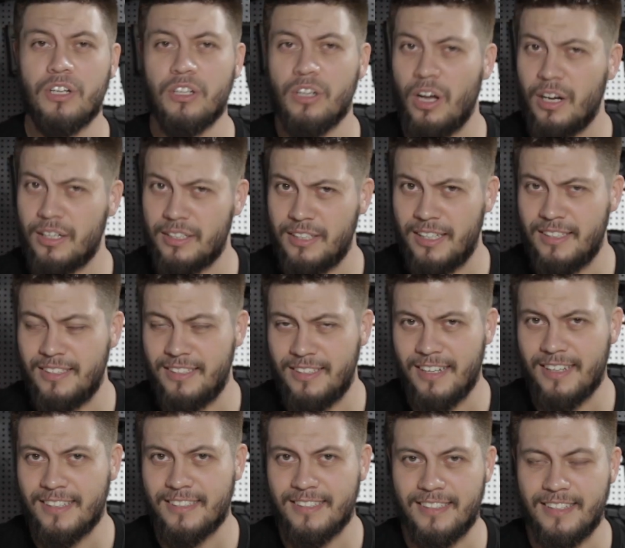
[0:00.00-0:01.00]
Glock
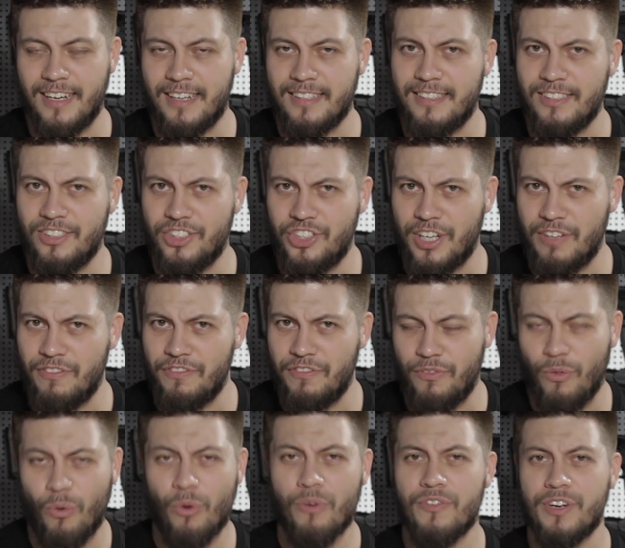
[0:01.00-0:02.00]
19X and 19 Gen
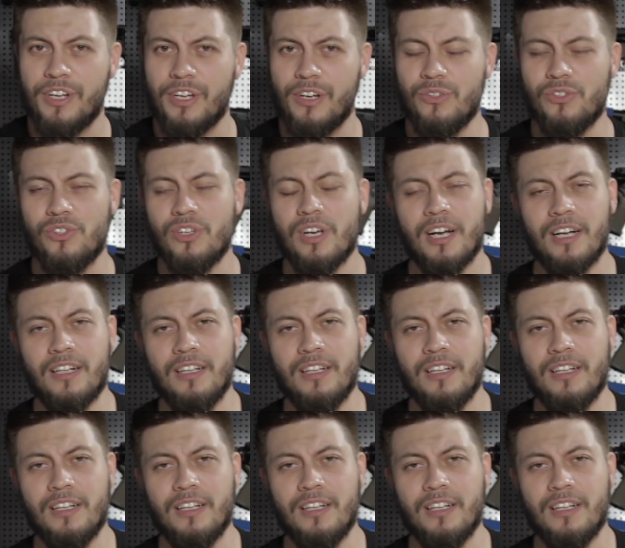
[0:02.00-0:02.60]
4 videos,